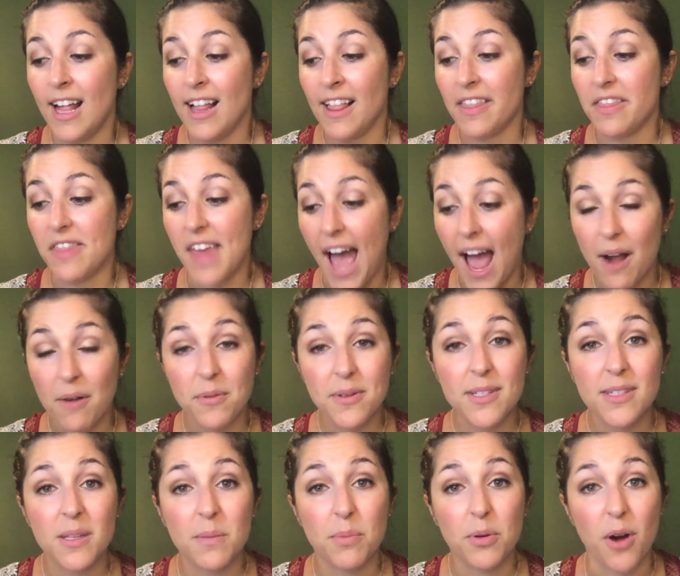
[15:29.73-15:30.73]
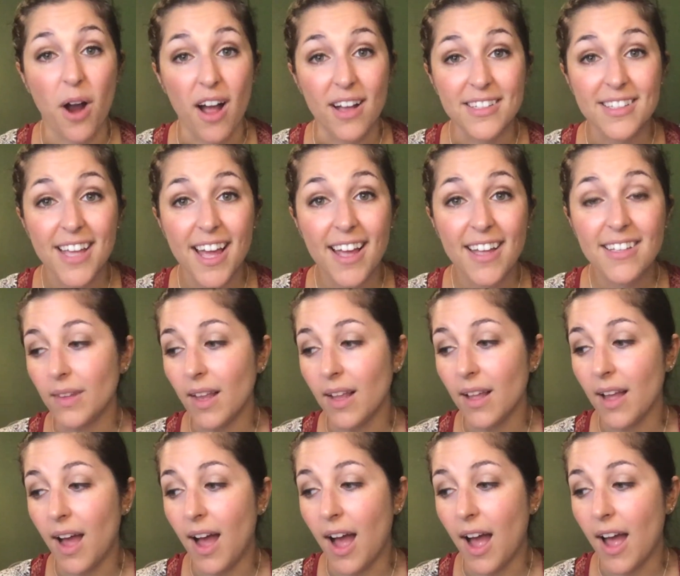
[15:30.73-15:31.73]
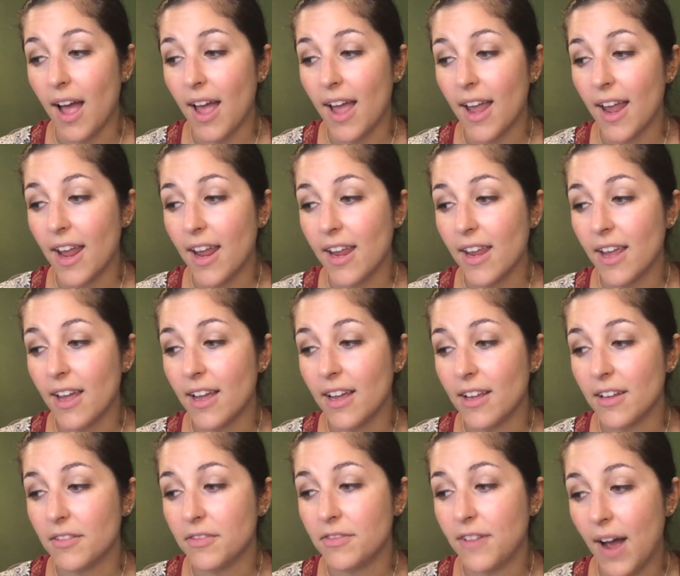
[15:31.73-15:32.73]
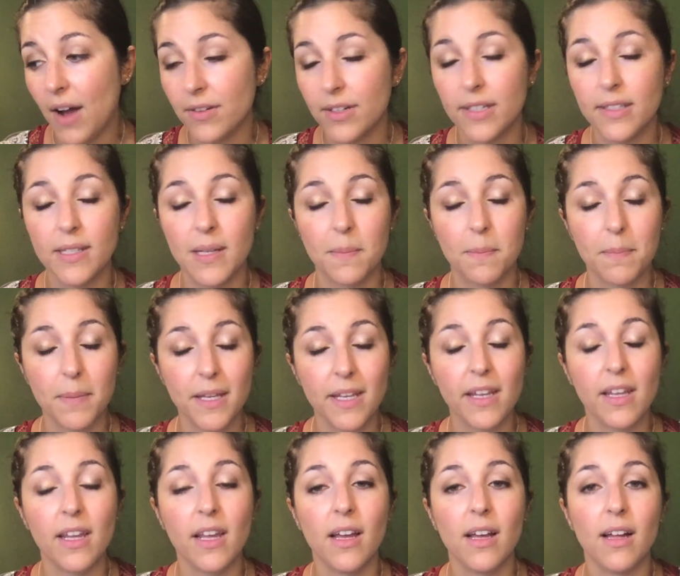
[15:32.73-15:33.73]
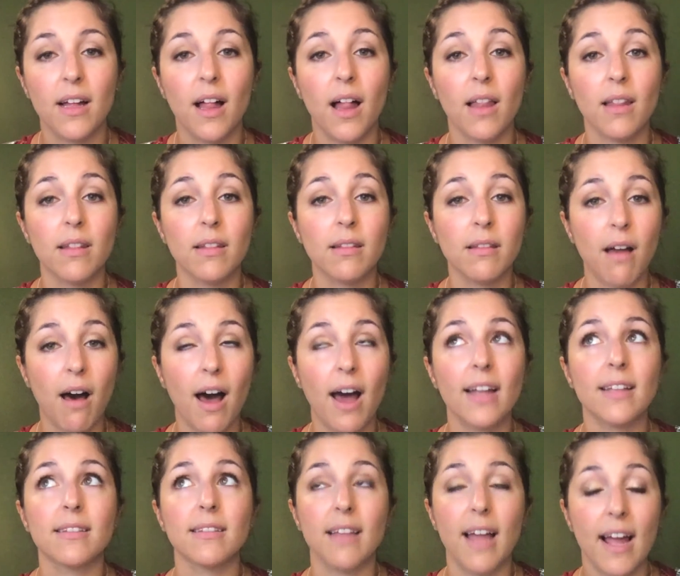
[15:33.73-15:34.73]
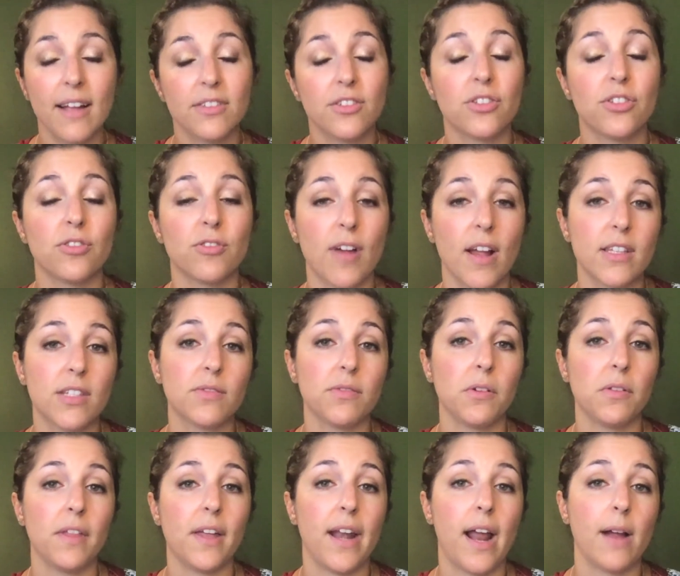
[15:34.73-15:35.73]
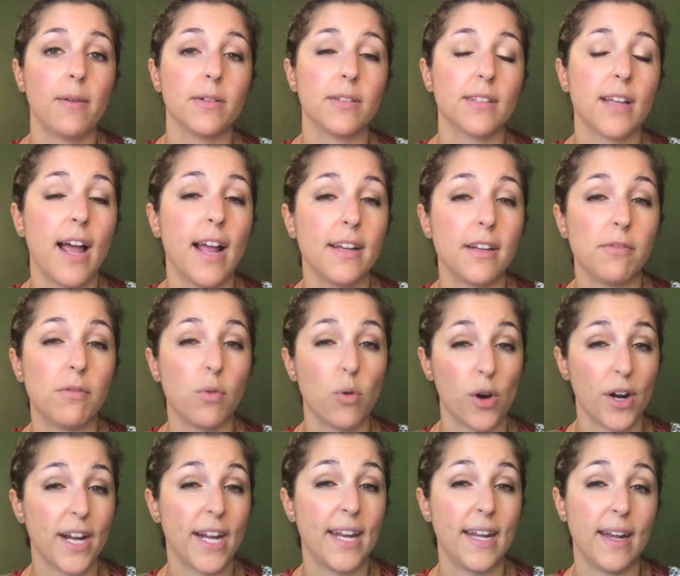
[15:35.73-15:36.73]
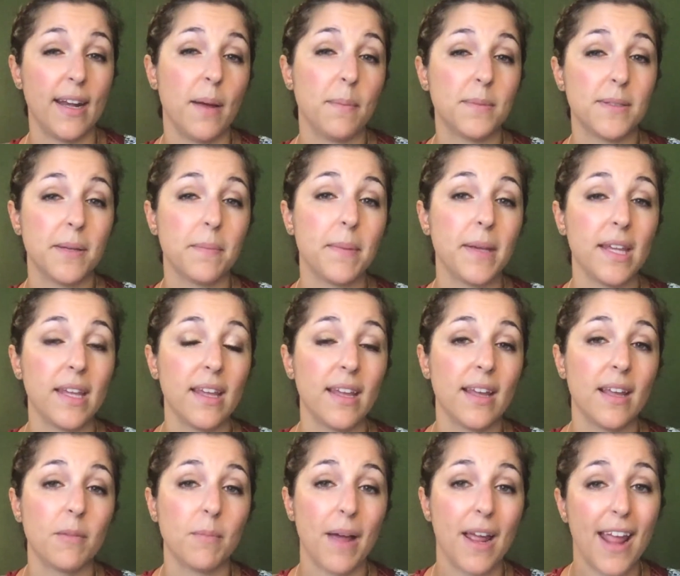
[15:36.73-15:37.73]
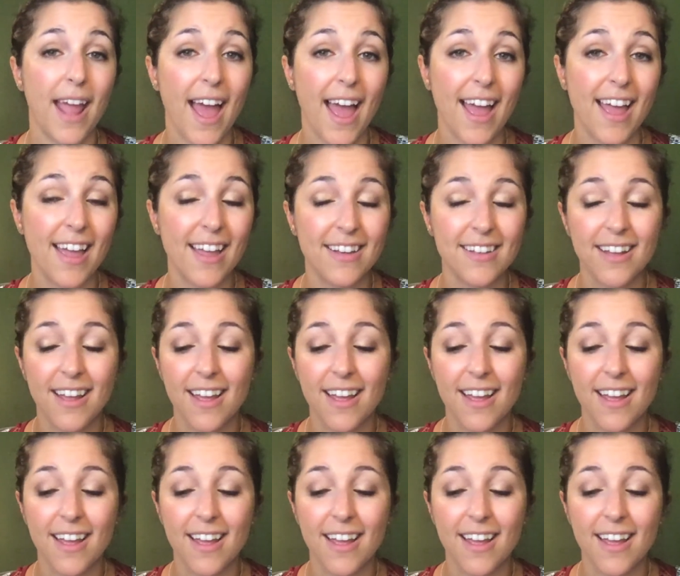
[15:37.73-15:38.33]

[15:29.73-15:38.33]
that was the process. I found it to be a lot less stressful than I was kind of working it up to be in my head.